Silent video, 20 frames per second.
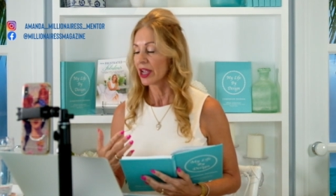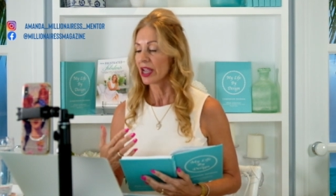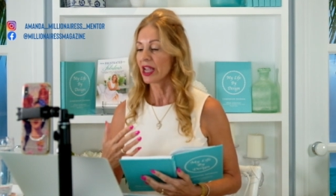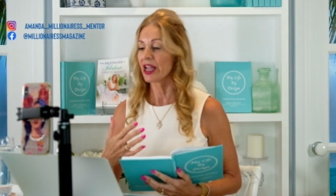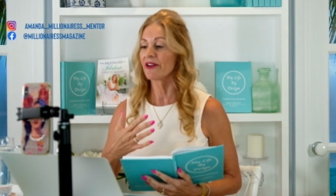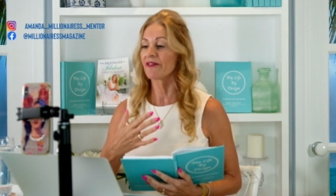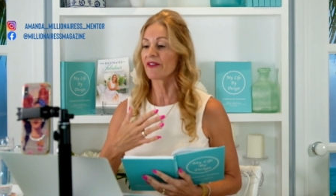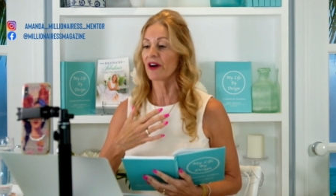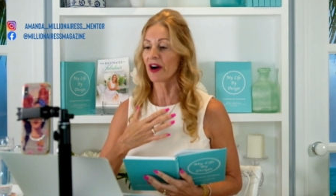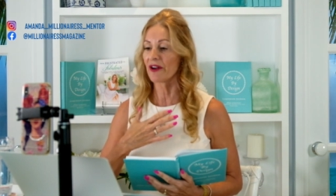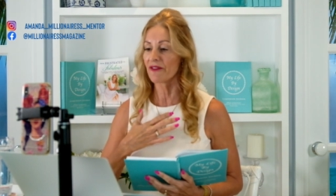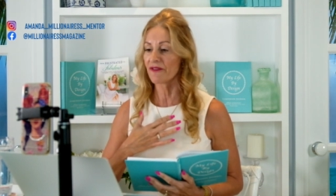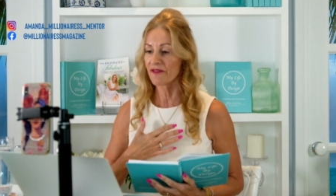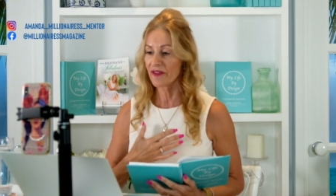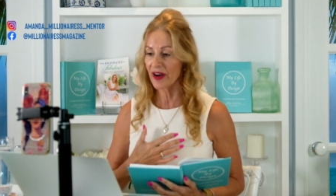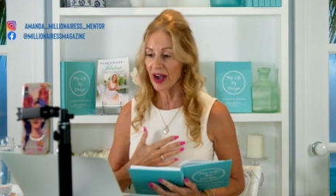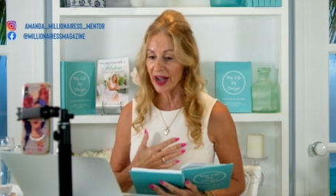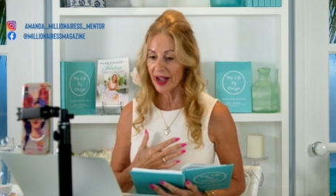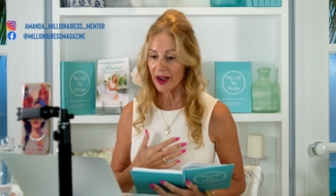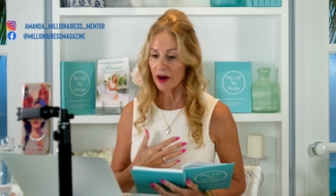If I
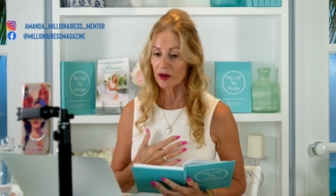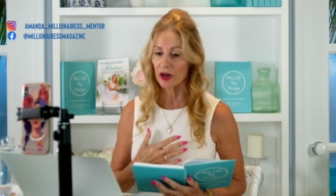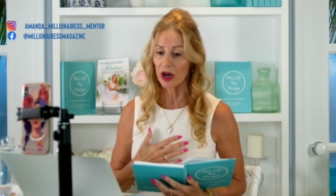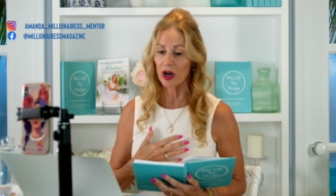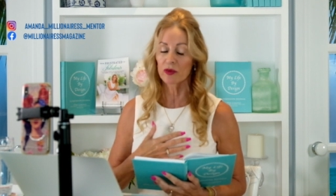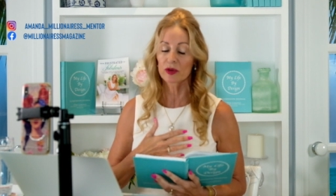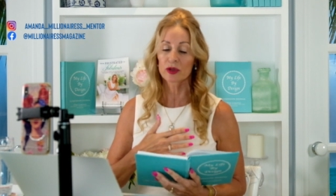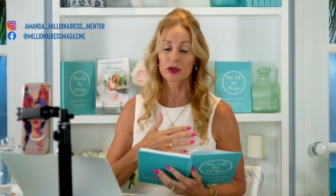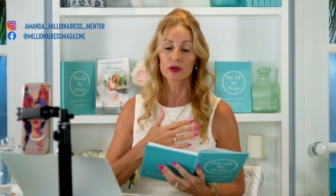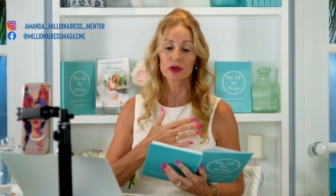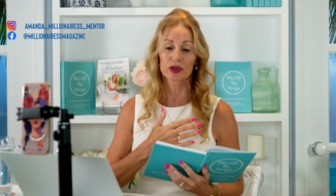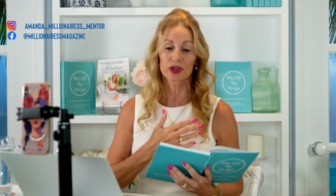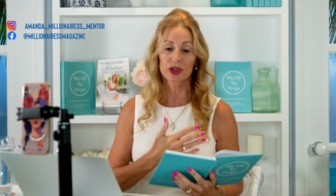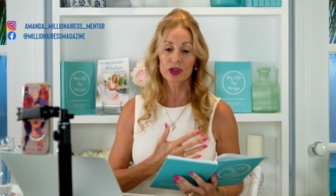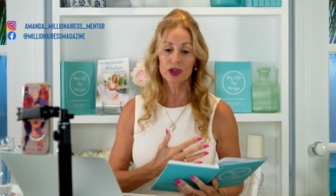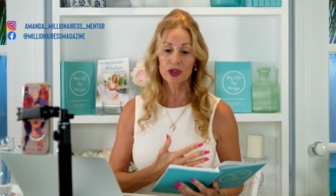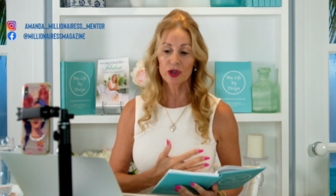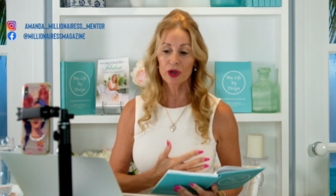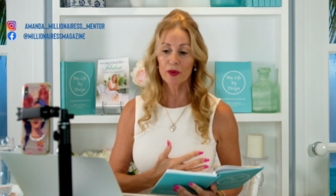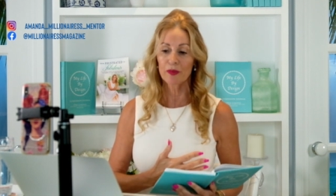failed, I would look
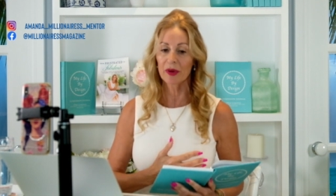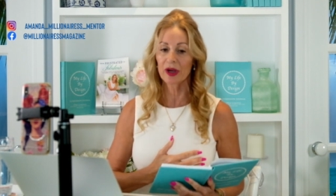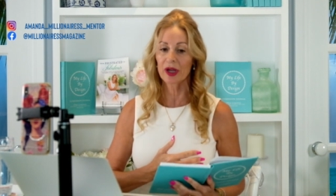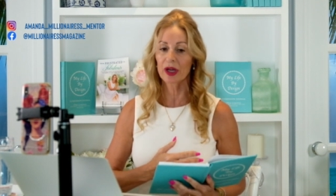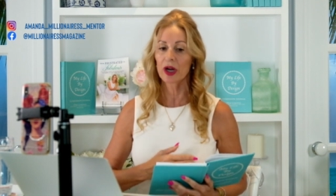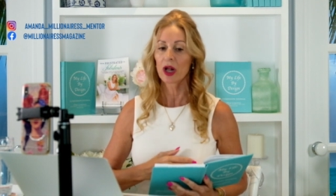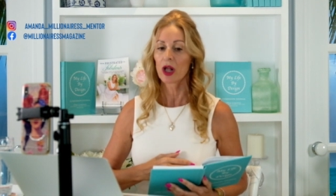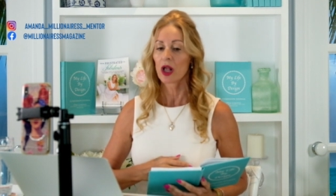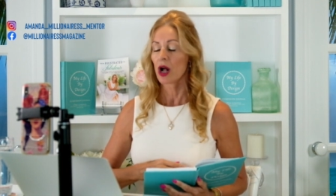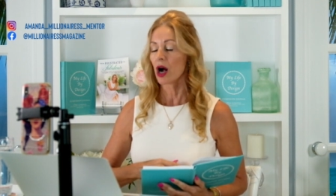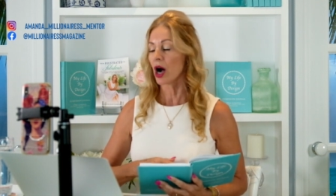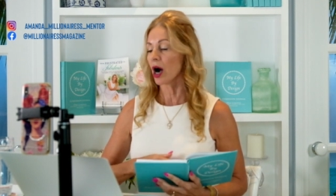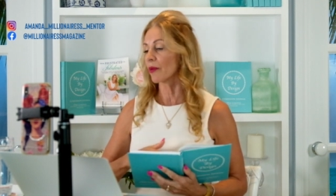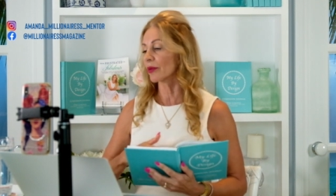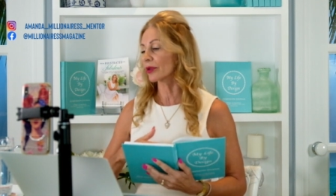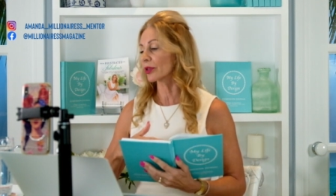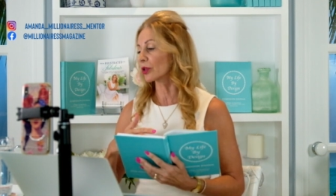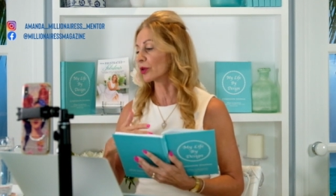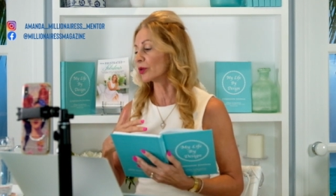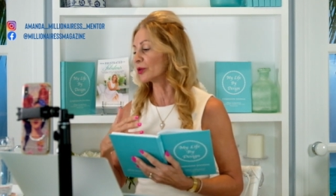stupid, I
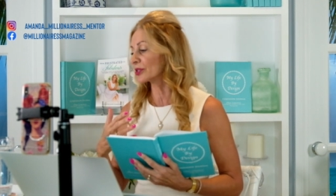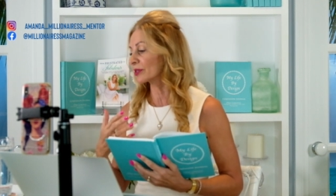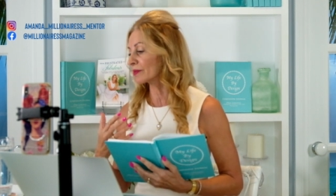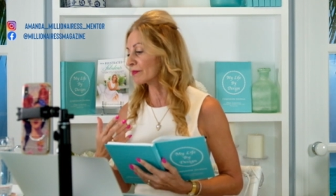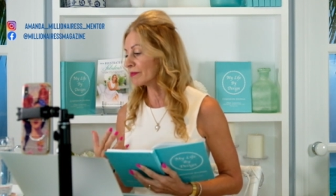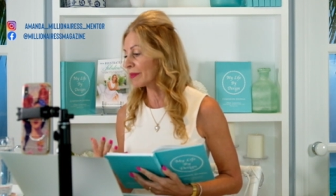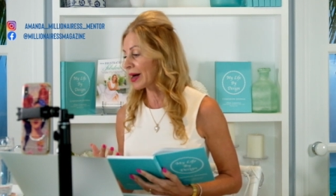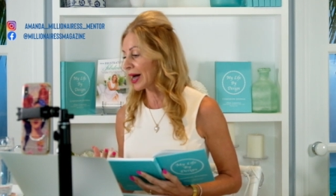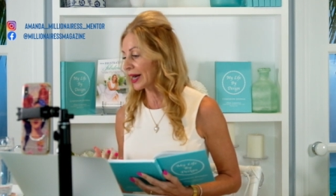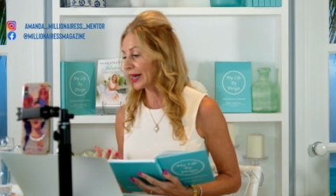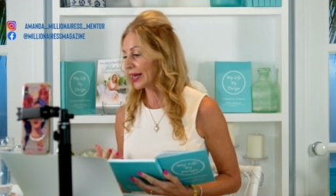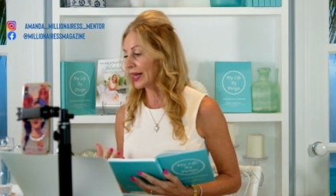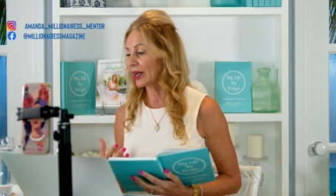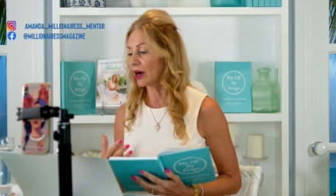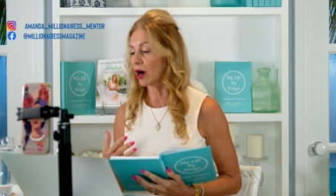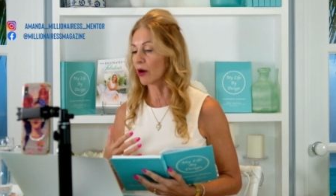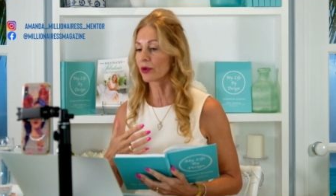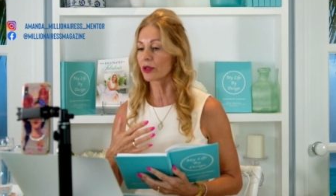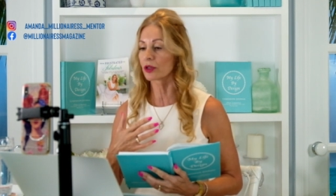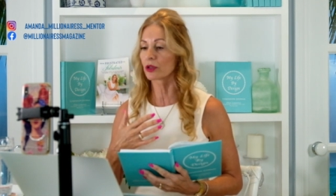would lose money,
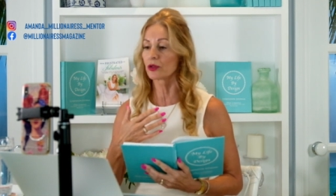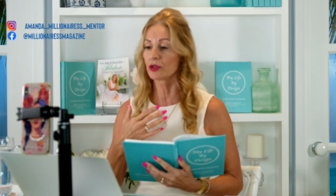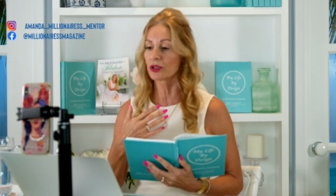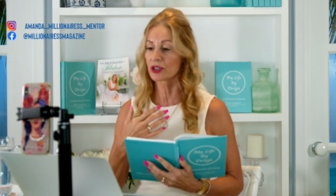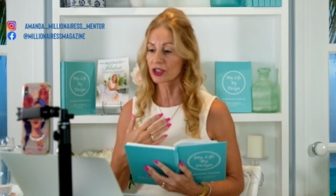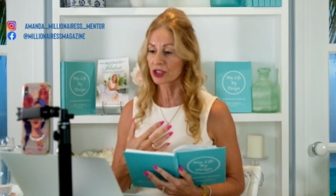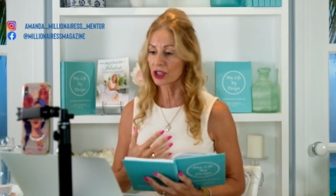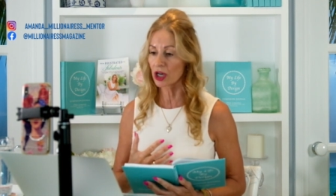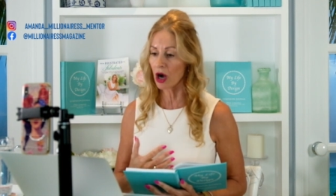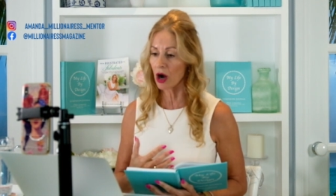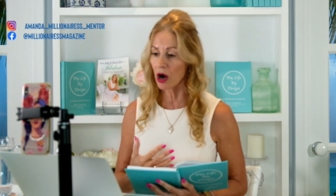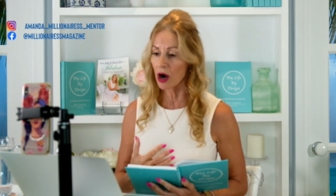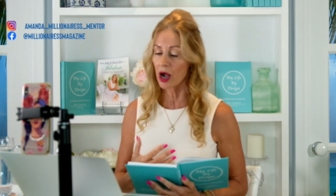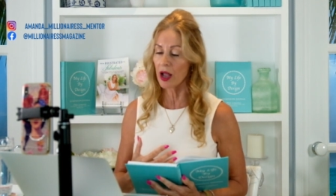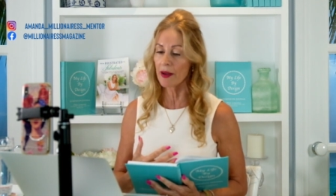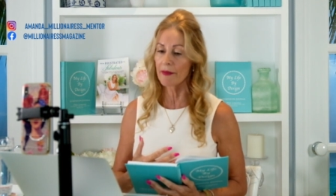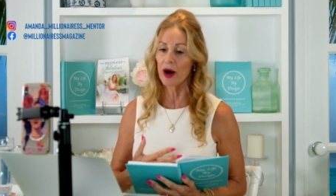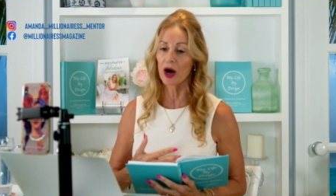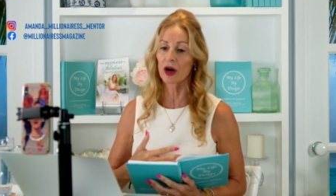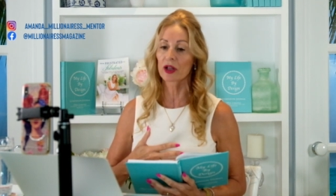I would lose
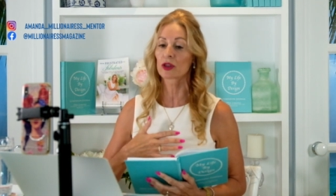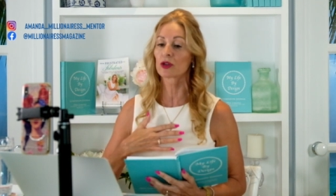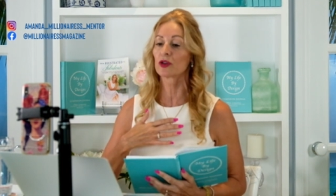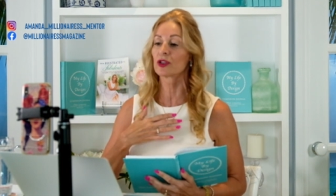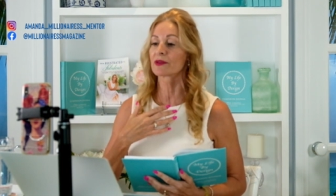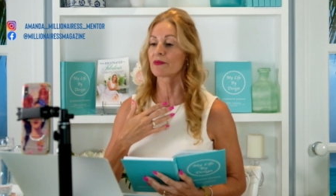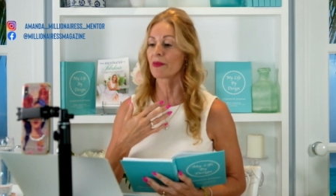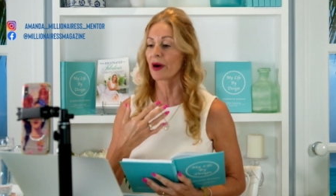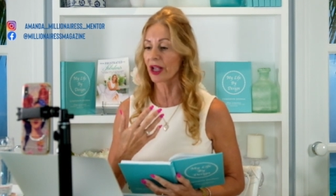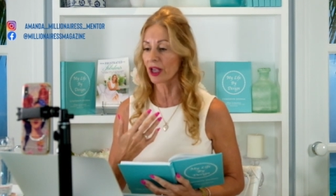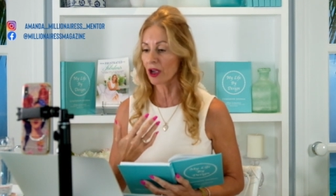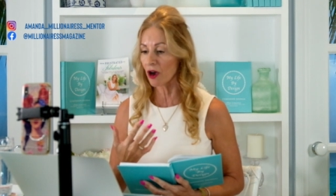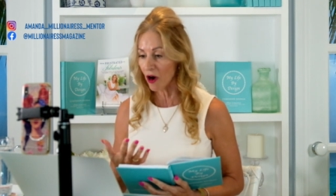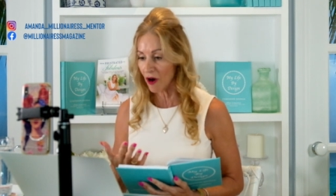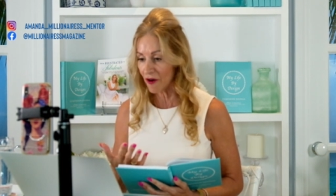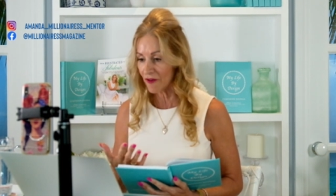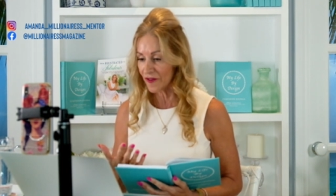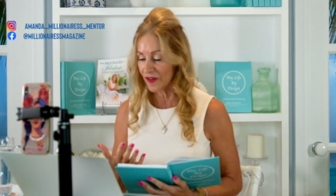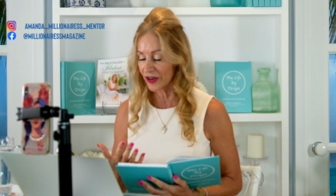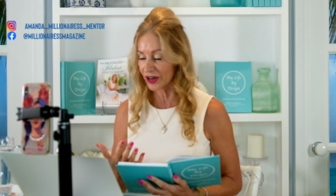time, I'd lose my
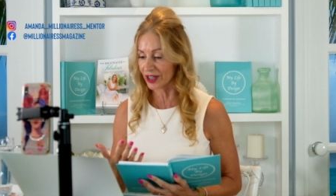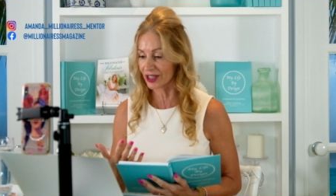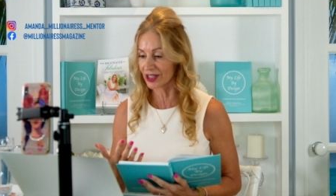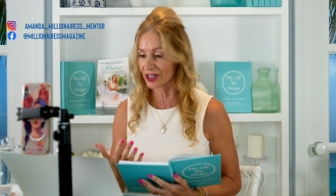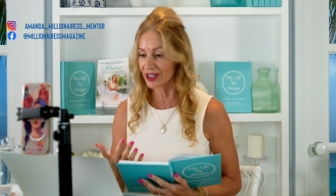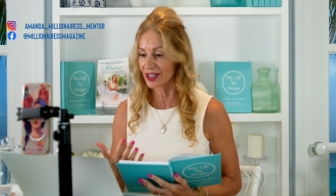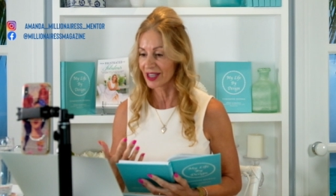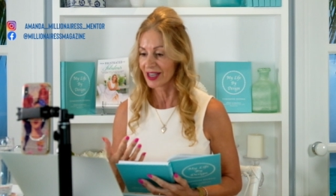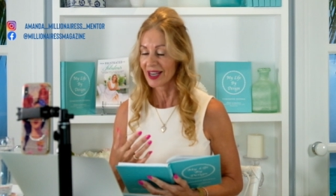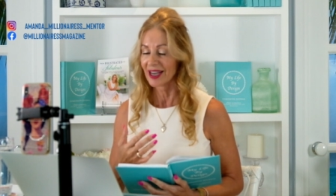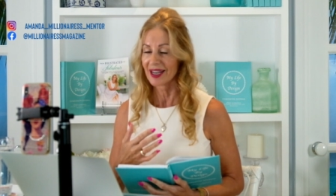confidence.